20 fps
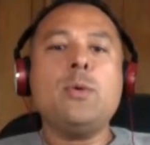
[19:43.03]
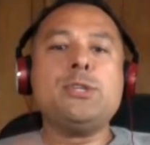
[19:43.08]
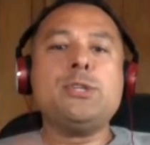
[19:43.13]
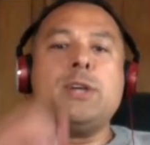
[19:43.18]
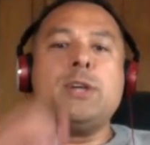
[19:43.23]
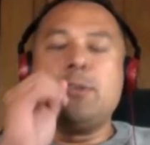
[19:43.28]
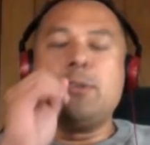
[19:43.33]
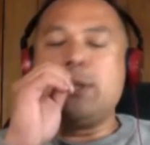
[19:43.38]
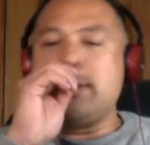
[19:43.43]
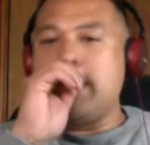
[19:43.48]
would you
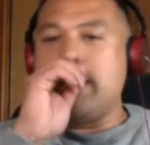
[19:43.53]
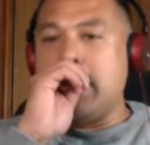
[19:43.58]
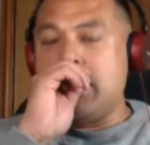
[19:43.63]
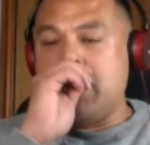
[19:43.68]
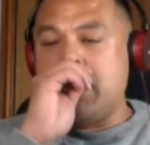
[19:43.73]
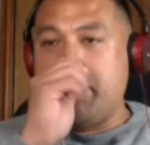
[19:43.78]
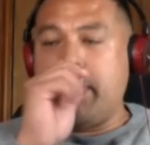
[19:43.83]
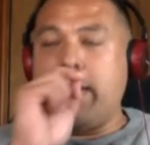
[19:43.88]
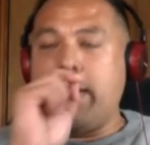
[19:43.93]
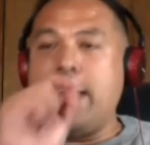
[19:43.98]
just
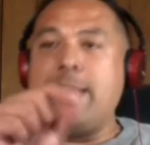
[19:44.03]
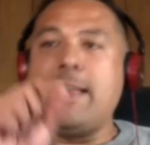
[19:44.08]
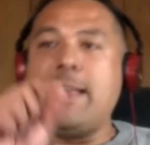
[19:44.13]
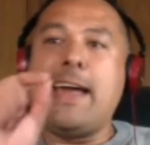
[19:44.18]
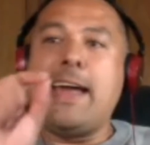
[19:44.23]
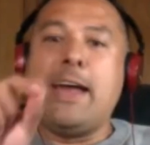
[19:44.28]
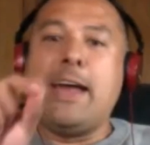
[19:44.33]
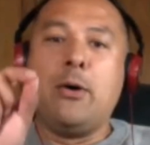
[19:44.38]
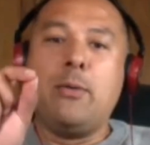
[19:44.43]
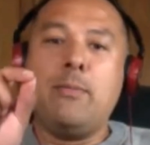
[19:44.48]
actually playing
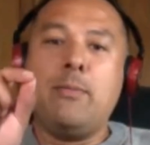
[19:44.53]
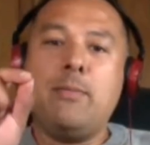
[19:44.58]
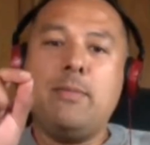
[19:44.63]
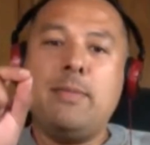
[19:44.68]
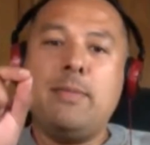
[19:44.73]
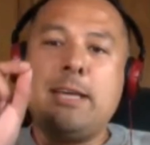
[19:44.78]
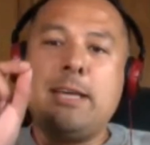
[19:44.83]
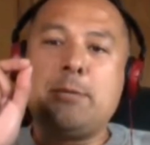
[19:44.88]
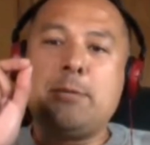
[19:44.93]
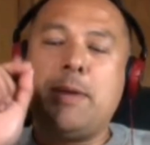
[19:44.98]
that out?
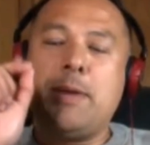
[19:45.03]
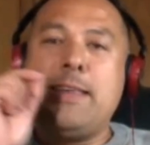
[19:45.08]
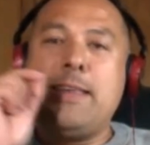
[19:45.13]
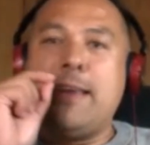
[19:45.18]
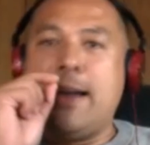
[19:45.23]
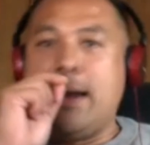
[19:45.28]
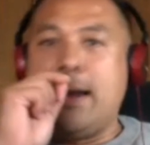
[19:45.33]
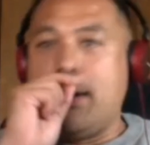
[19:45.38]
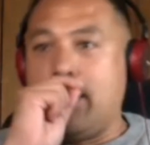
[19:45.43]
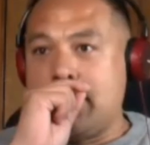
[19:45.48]
Let's play
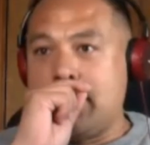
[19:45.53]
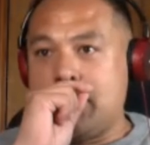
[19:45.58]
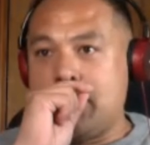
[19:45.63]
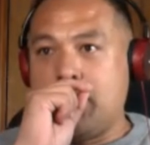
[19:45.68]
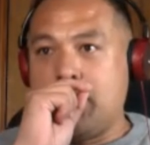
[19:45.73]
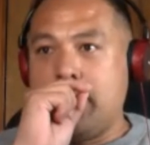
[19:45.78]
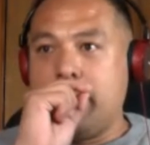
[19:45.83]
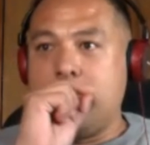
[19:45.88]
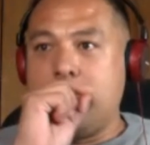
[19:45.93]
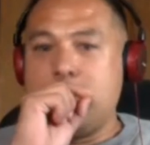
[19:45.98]
that out. I just
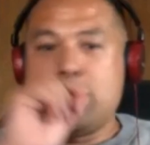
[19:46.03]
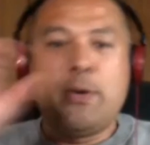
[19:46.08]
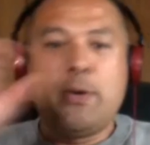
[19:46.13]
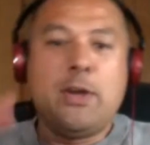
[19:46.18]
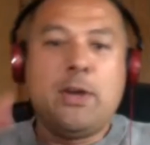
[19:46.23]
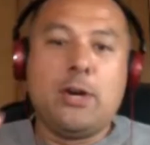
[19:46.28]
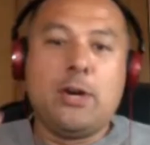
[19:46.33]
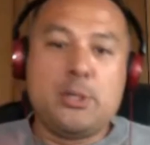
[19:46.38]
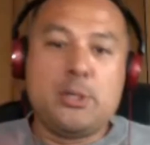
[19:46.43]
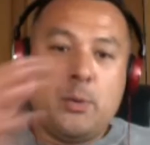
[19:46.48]
want to.
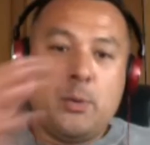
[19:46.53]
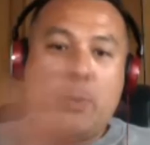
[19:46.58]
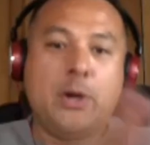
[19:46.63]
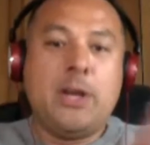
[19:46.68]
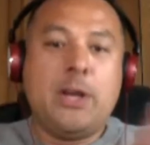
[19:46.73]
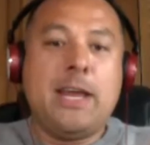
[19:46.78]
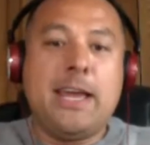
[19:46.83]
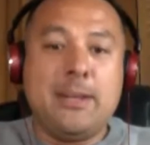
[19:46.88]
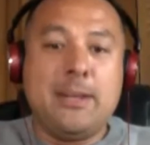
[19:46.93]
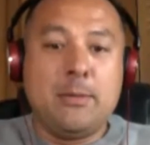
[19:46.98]
Sorry, guys, we're
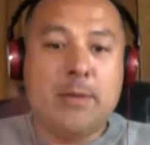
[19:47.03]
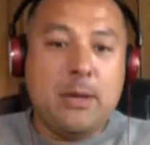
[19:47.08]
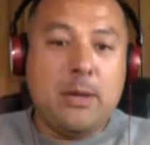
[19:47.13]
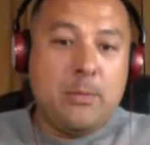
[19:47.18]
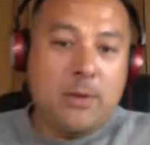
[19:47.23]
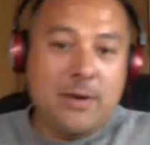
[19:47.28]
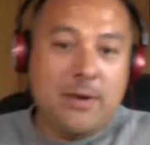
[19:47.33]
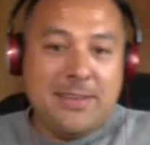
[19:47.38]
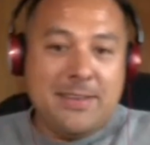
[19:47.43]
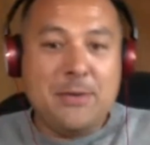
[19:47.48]
going to end up now. I'm
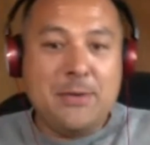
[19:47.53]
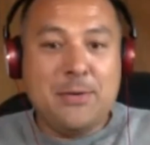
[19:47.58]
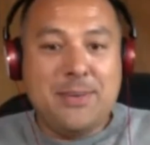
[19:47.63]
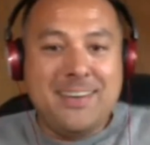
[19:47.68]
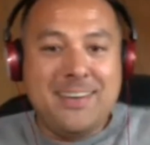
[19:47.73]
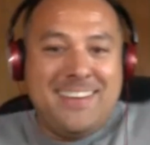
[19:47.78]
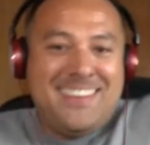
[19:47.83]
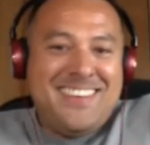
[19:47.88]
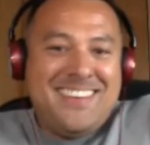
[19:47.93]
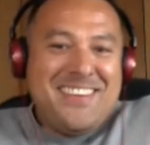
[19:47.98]

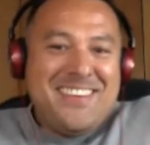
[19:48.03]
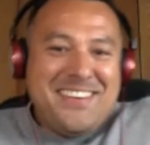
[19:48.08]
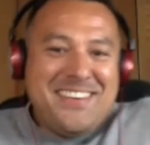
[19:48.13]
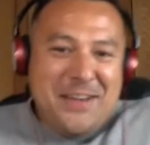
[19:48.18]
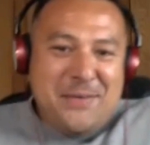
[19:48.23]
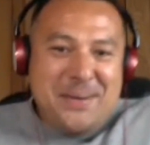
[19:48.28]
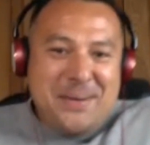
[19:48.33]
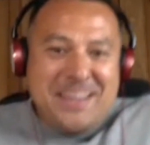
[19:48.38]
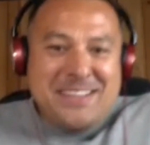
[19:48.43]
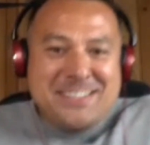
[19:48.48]

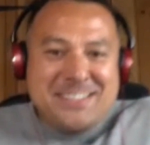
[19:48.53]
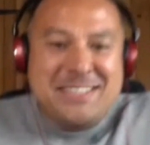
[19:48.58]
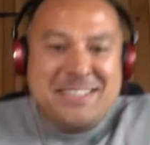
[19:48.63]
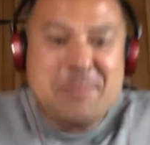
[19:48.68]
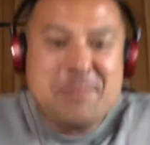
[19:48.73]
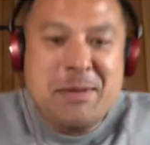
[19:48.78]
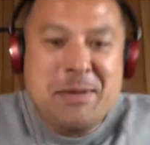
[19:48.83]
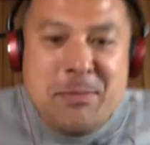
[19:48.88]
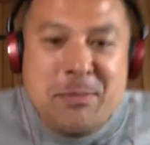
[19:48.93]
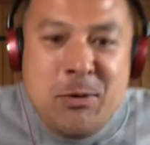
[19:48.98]
going into this
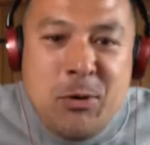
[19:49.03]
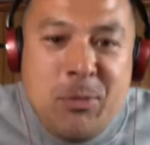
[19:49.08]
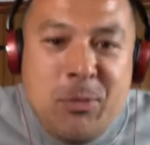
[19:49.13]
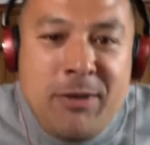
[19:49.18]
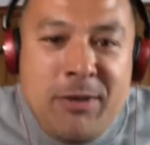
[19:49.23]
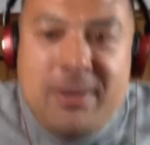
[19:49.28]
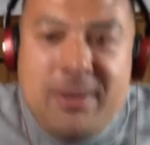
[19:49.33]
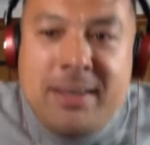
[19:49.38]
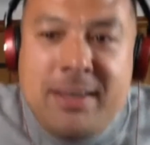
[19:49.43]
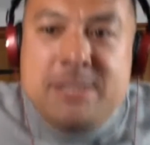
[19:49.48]
a bit more, but
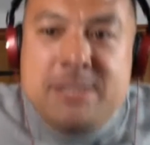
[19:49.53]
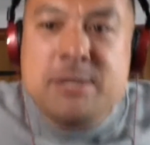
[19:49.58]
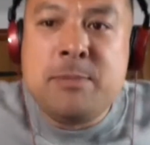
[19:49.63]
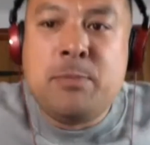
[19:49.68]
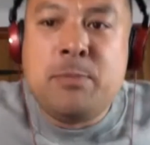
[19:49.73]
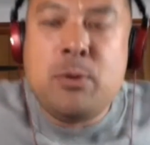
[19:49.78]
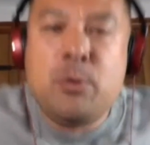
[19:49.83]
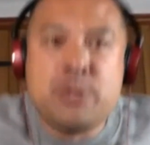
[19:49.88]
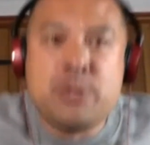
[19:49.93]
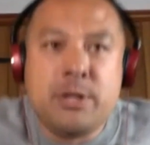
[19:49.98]
I think it's
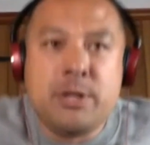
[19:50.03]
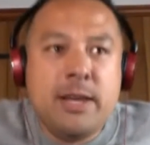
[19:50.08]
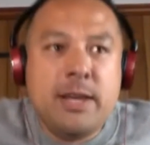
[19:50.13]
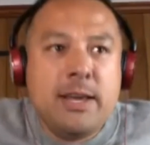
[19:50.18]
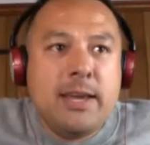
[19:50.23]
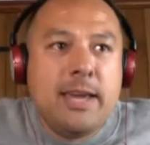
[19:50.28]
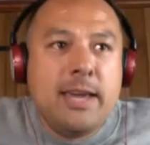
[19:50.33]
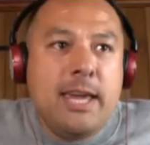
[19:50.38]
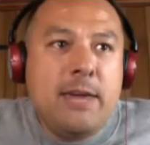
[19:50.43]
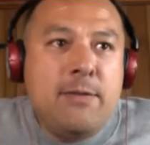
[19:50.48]
important.
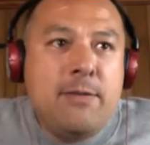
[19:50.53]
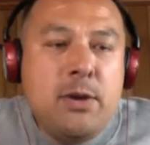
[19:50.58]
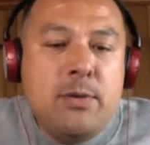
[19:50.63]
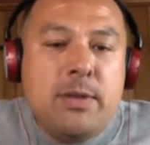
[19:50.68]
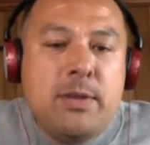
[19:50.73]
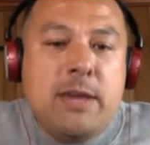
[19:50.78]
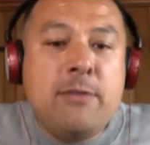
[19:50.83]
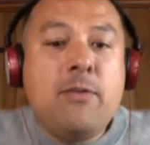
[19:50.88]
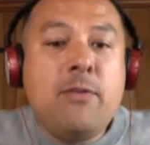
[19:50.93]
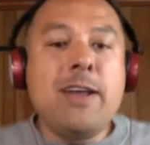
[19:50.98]

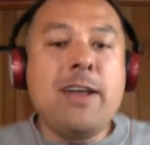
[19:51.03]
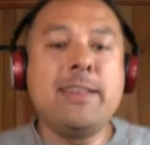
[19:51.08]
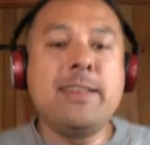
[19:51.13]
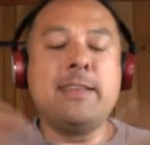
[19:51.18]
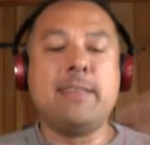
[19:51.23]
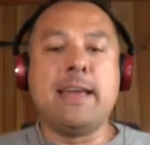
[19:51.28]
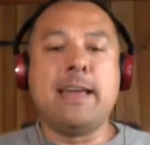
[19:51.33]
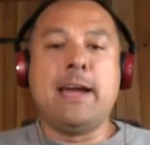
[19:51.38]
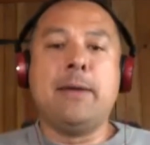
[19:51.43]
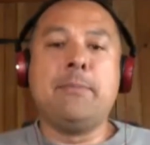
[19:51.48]
If I
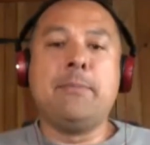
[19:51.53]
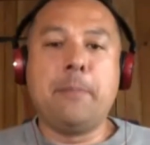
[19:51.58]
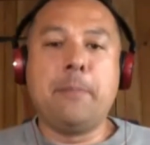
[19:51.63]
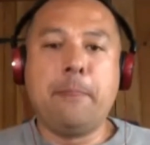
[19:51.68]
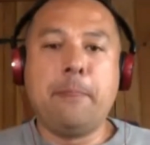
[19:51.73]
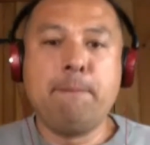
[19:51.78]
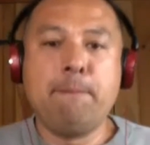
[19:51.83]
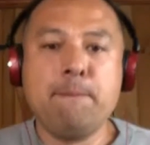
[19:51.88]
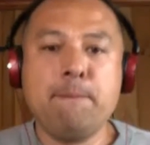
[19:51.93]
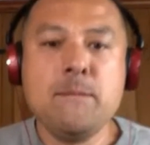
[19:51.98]
did that,
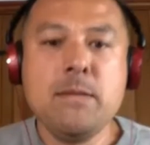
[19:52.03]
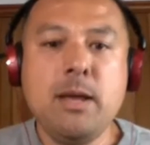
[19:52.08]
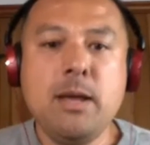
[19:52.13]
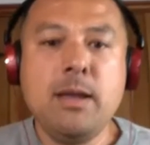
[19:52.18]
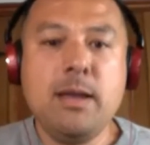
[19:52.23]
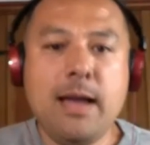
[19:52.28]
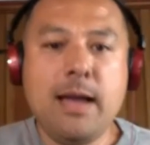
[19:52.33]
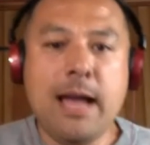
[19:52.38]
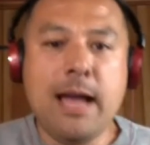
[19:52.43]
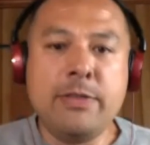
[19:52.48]

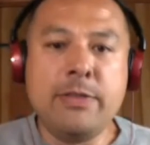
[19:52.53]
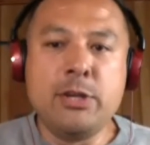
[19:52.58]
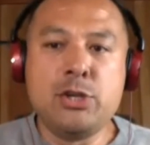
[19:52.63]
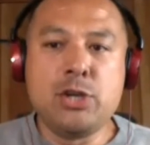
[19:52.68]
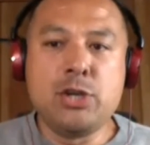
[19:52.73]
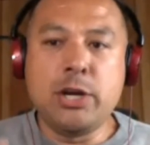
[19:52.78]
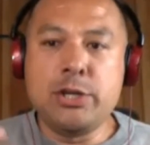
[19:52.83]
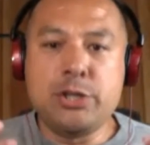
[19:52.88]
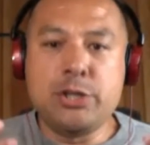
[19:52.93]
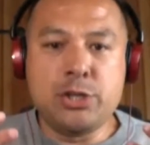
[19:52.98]
and the
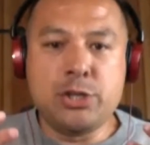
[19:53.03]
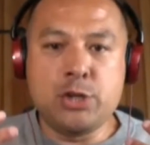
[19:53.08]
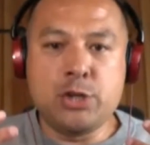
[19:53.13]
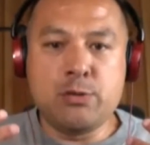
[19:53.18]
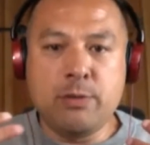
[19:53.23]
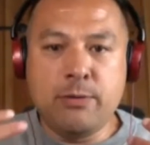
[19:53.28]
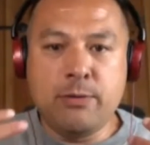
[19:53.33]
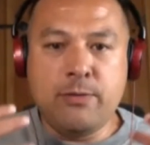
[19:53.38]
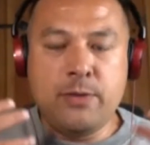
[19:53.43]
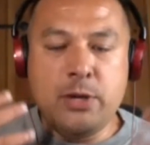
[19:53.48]
judge is just
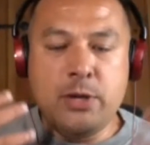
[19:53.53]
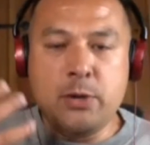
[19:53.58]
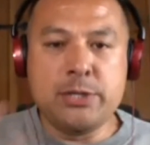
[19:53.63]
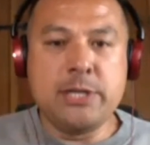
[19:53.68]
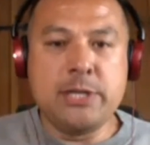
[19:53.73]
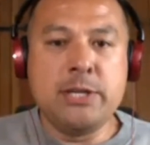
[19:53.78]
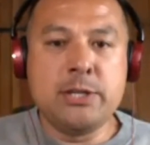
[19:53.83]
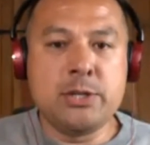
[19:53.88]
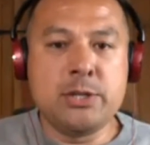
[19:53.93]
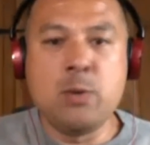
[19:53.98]

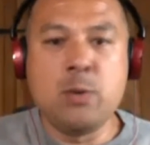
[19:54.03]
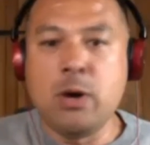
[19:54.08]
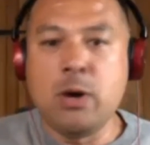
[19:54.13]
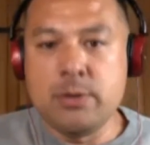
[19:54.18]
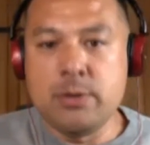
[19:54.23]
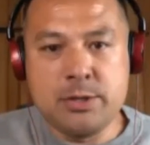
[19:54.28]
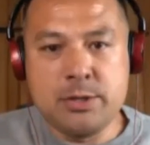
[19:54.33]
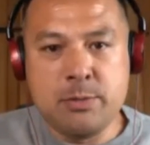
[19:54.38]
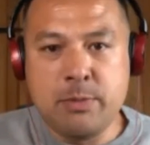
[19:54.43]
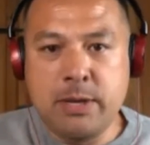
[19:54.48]
refusing to
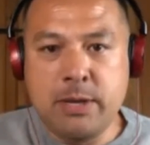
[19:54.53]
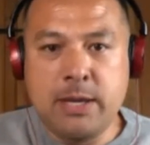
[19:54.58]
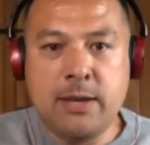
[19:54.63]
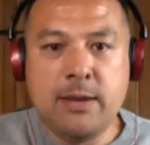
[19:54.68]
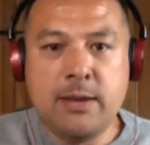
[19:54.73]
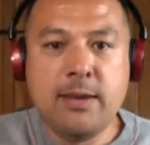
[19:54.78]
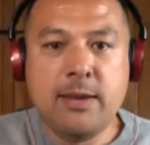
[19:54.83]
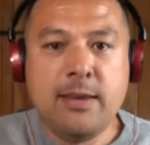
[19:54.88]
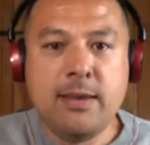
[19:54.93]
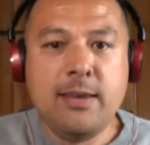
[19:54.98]
answer me,
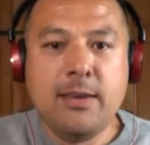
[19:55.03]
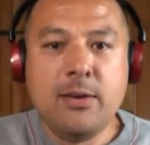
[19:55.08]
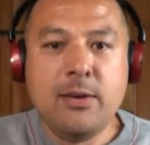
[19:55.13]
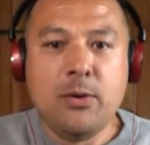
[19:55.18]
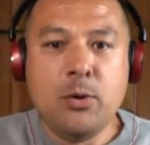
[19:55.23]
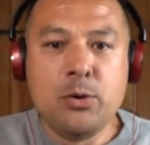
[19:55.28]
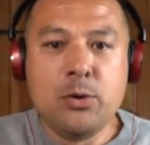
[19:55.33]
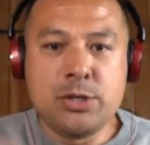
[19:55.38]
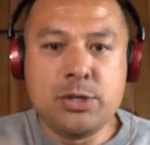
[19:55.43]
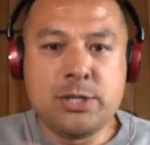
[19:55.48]

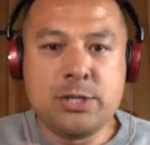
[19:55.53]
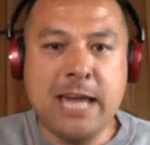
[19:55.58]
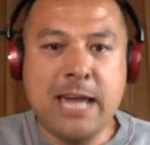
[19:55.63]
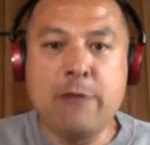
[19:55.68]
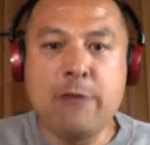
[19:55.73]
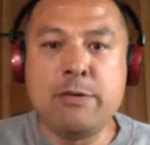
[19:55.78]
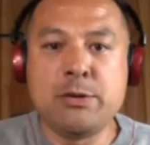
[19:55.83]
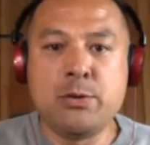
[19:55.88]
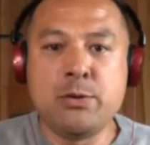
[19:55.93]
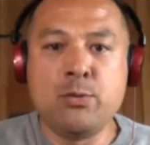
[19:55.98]
or just
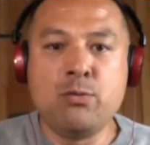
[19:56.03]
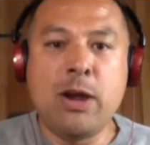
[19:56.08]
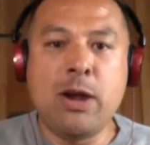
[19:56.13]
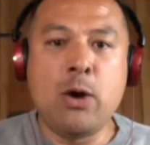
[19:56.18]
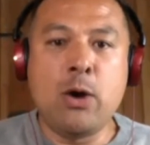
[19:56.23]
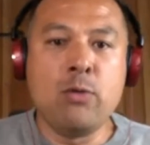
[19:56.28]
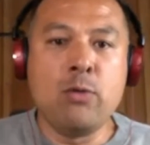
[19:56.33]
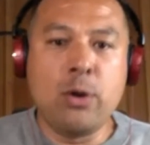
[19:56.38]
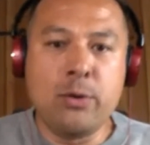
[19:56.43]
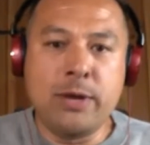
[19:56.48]
carries on
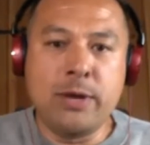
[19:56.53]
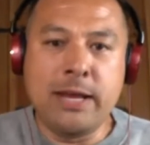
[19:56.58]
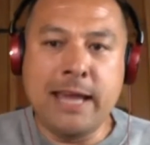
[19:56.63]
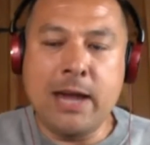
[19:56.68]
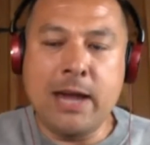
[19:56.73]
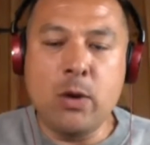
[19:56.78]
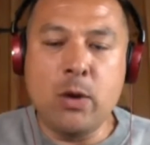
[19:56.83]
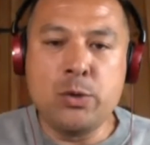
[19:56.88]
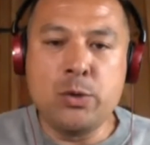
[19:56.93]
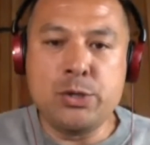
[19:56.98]
railroading,
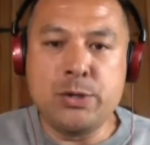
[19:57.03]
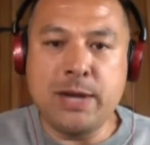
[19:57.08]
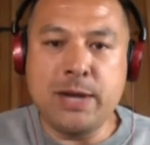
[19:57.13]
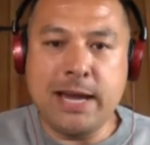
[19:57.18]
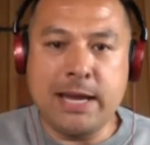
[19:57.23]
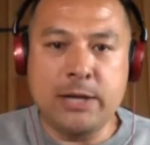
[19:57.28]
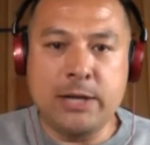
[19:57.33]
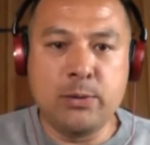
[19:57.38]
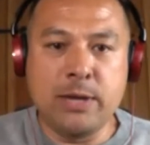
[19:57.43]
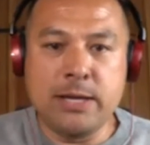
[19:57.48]
how would you
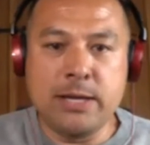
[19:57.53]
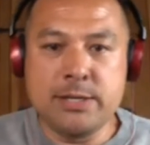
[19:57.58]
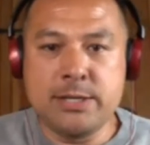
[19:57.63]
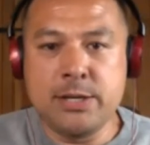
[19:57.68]
handle that